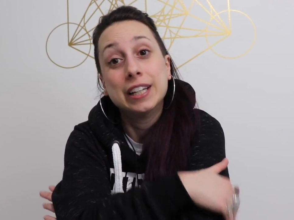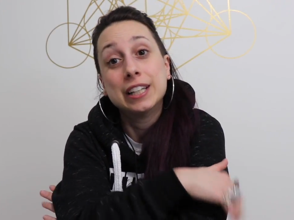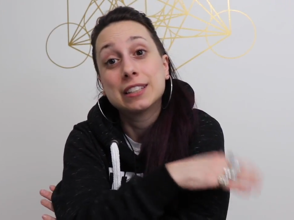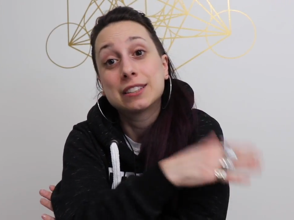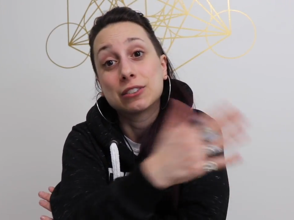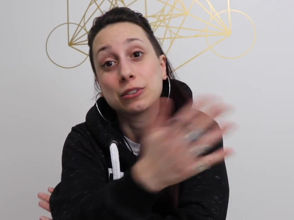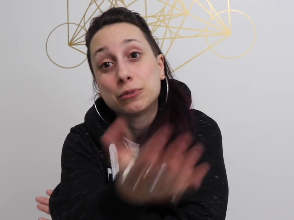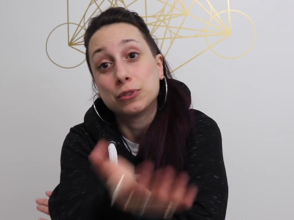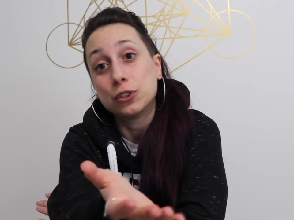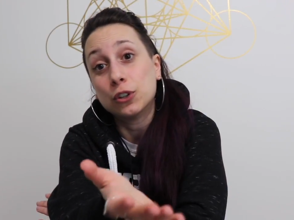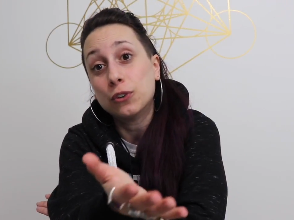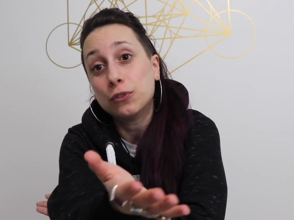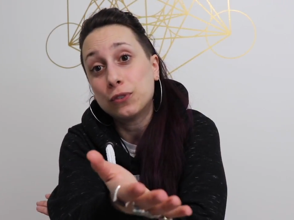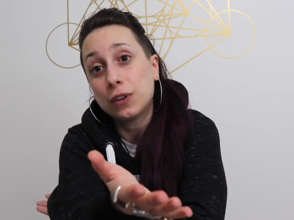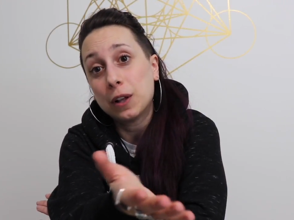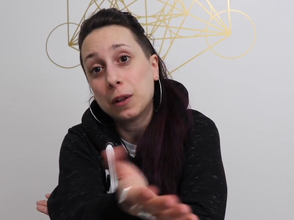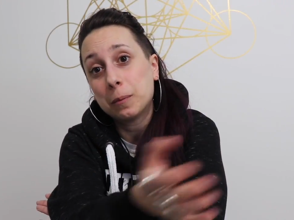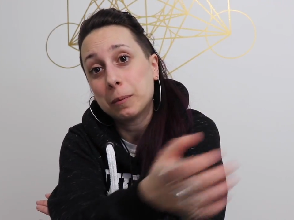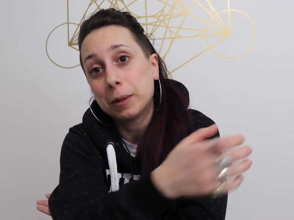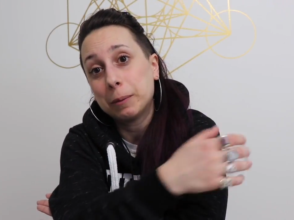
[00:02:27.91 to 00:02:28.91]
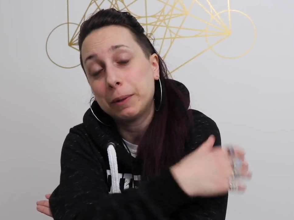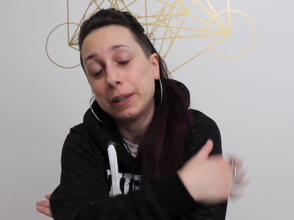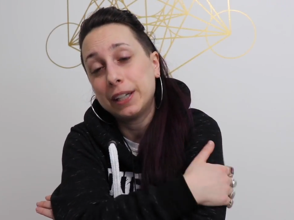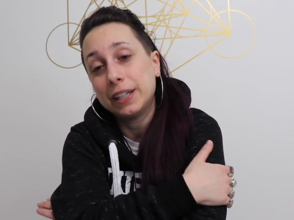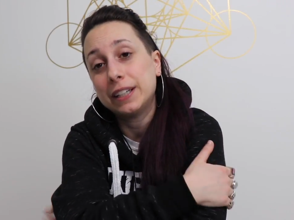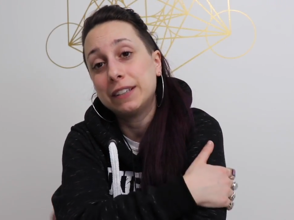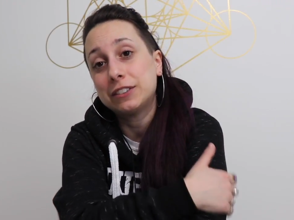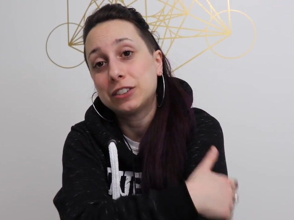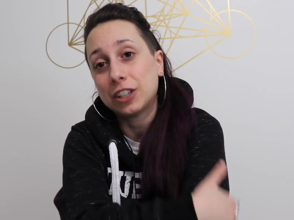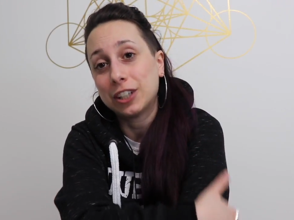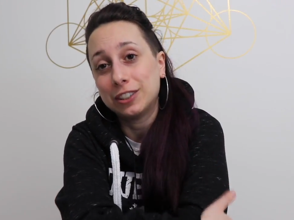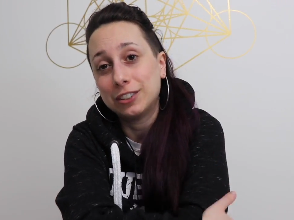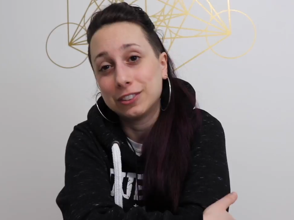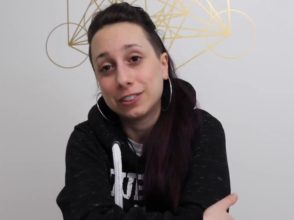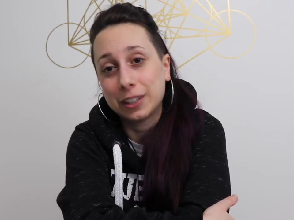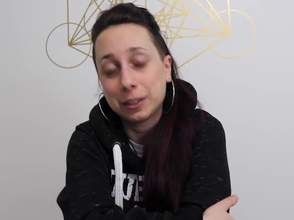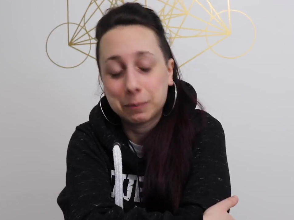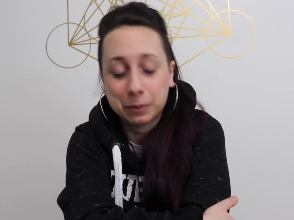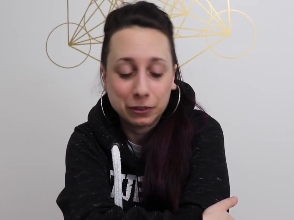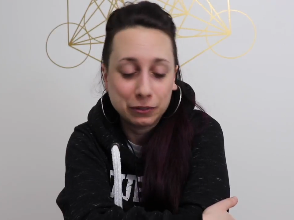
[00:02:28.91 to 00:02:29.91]
So if you don't follow my page and you
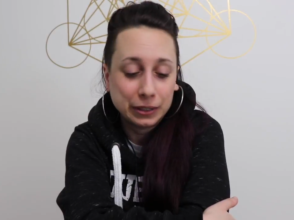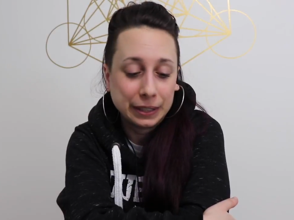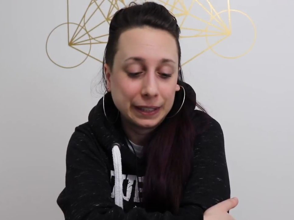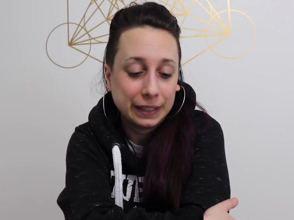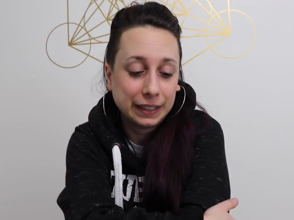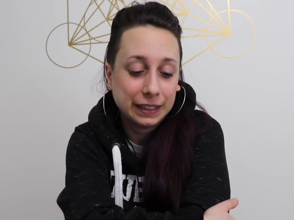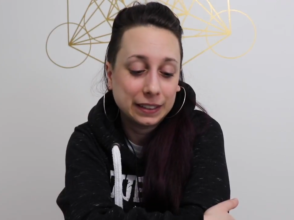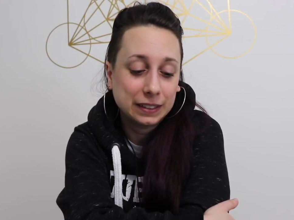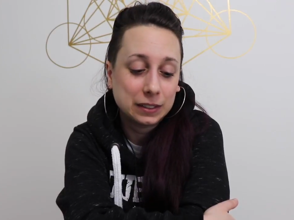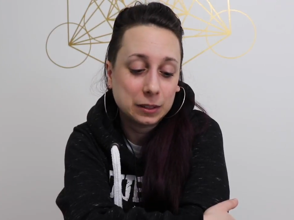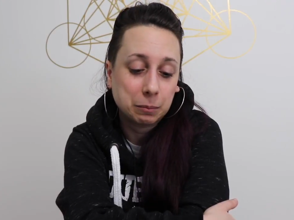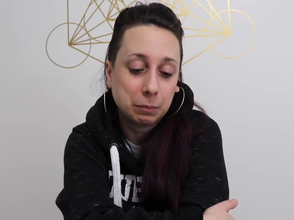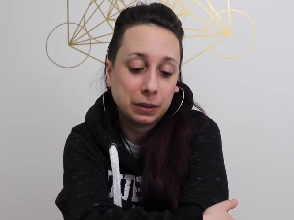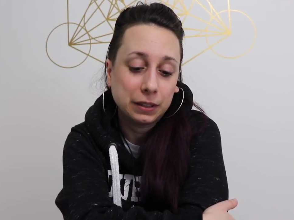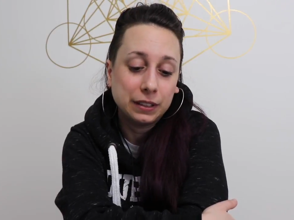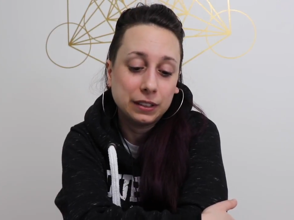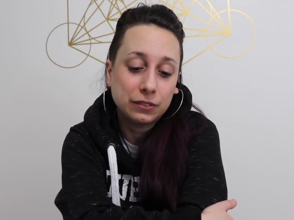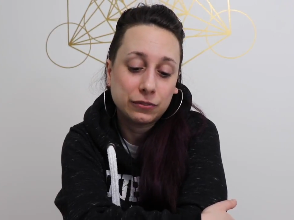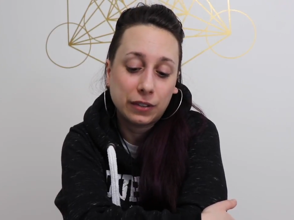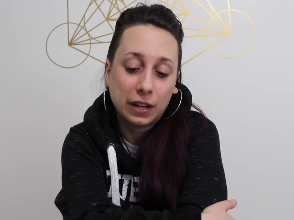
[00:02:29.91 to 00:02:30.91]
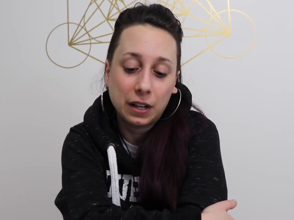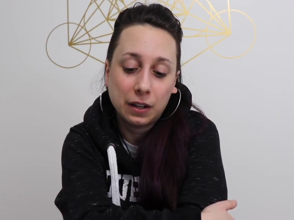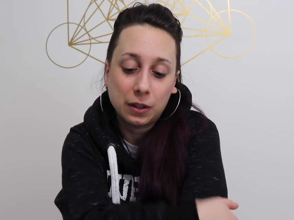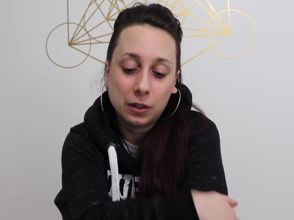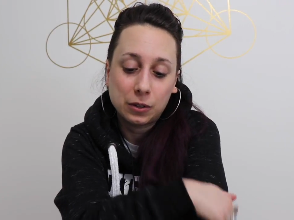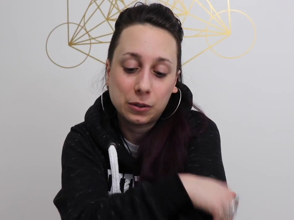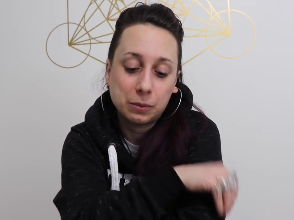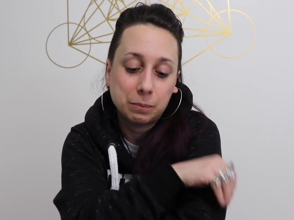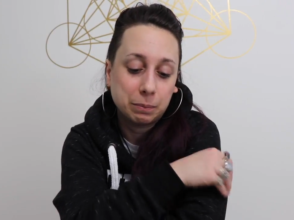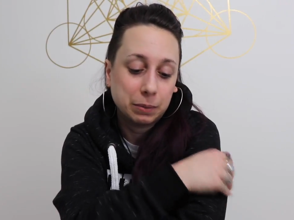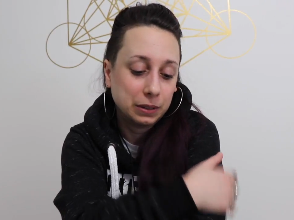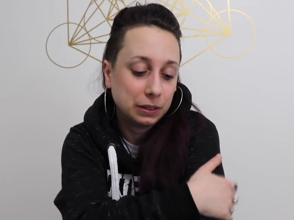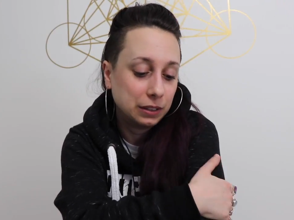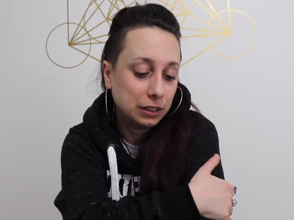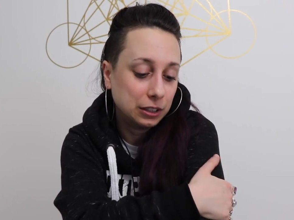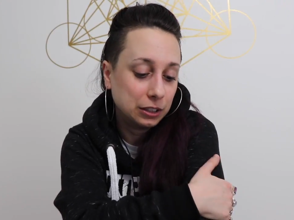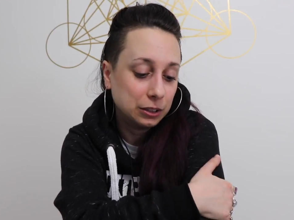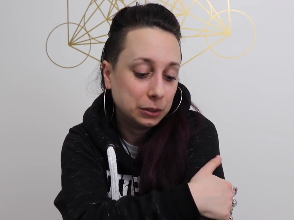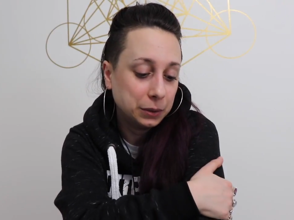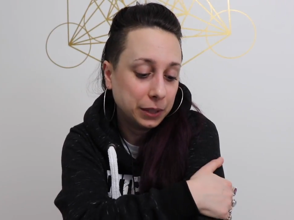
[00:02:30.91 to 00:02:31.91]
like my readings, please follow
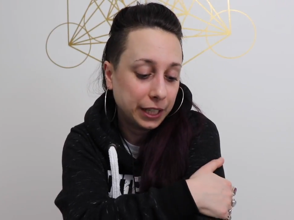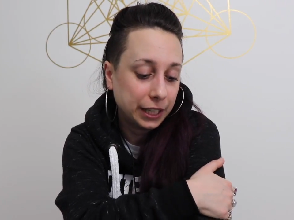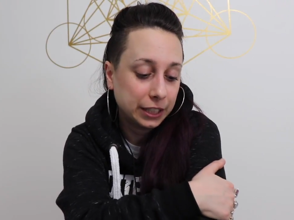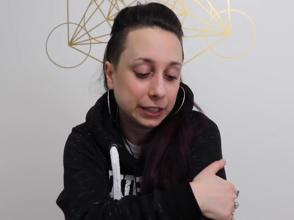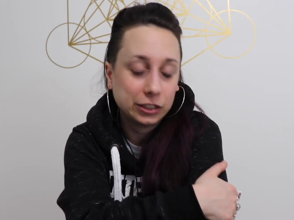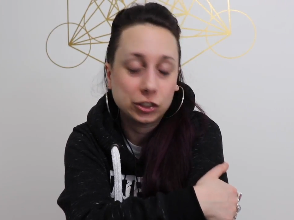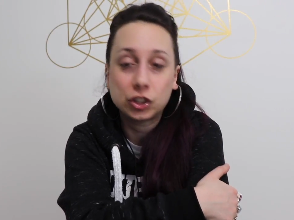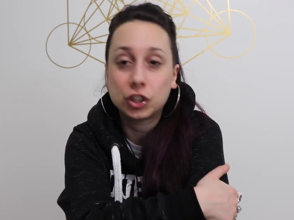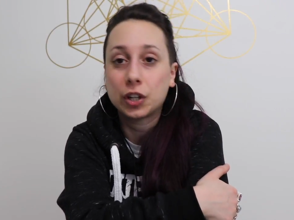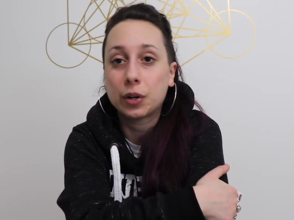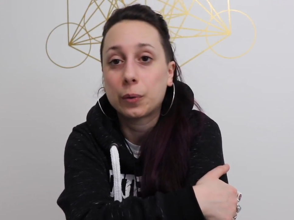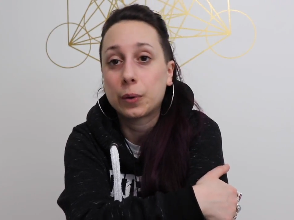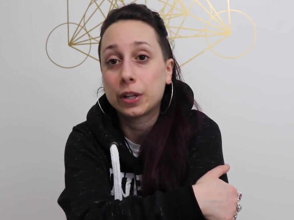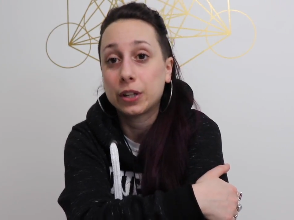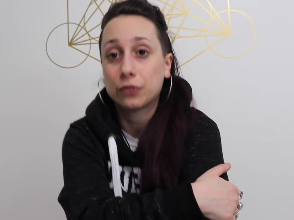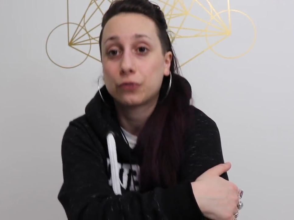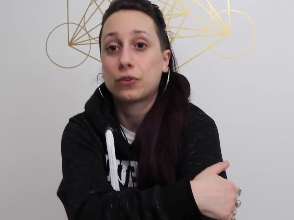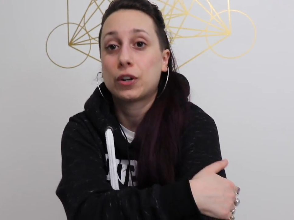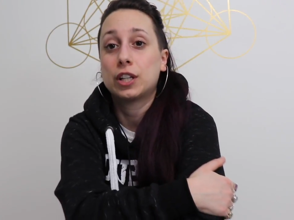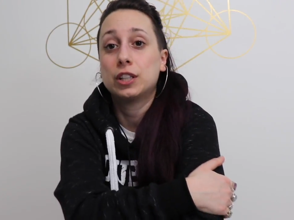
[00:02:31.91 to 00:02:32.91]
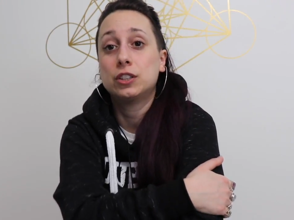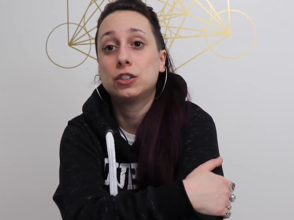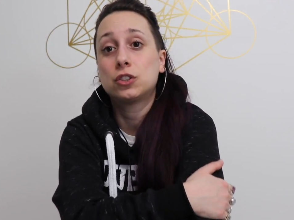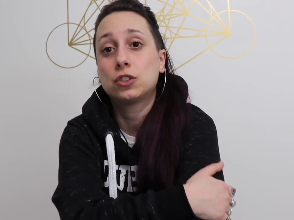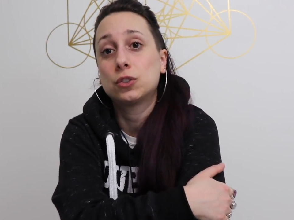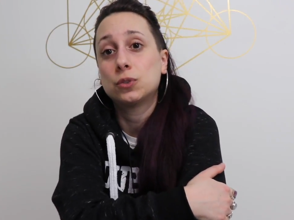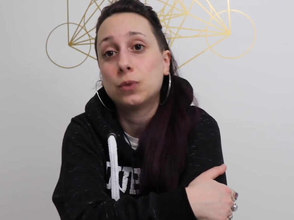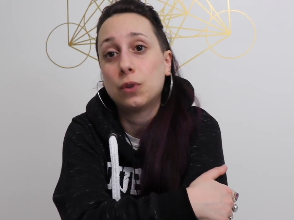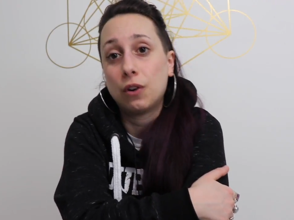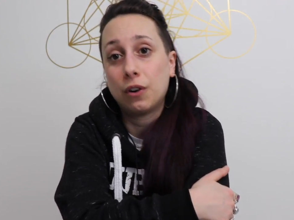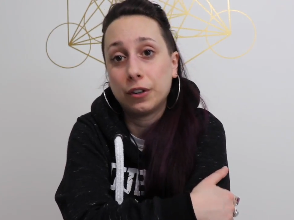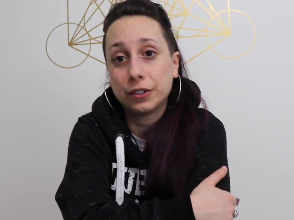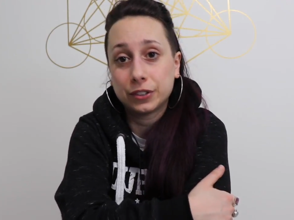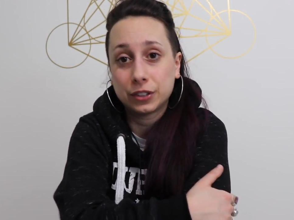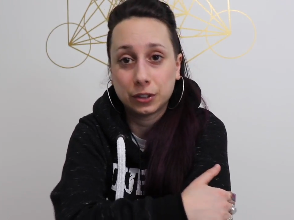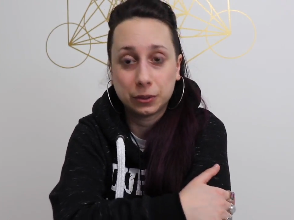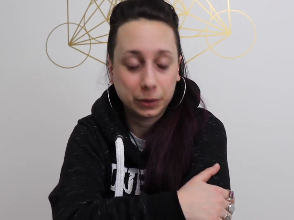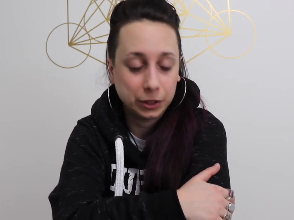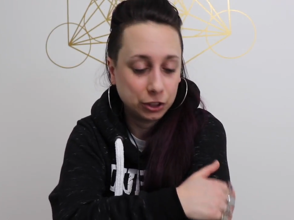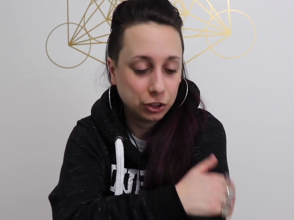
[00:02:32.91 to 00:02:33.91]
below and share with your friends who
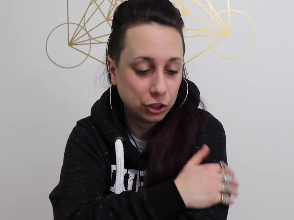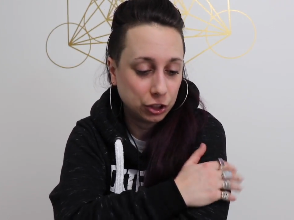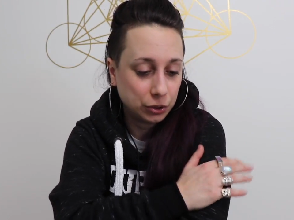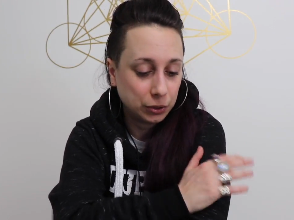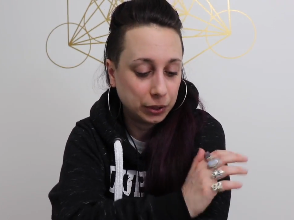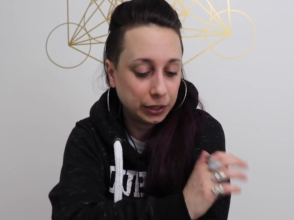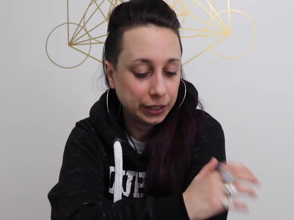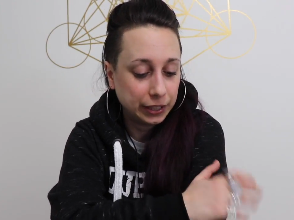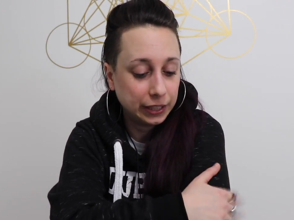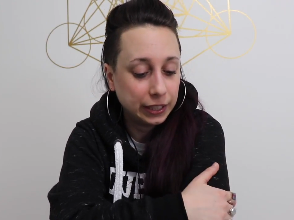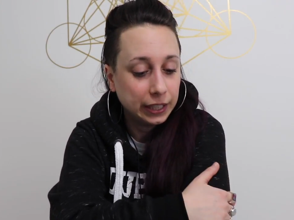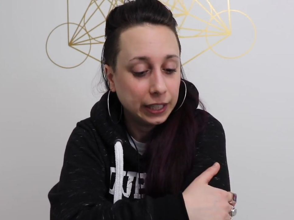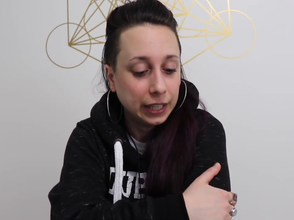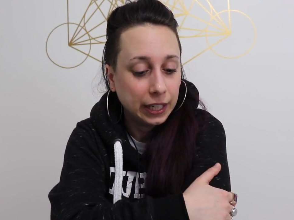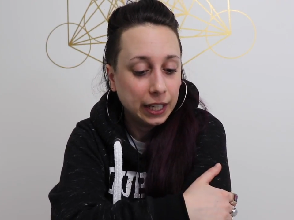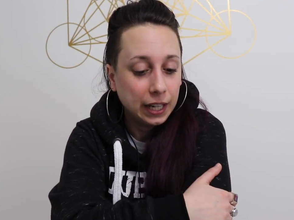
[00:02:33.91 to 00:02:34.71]
also enjoy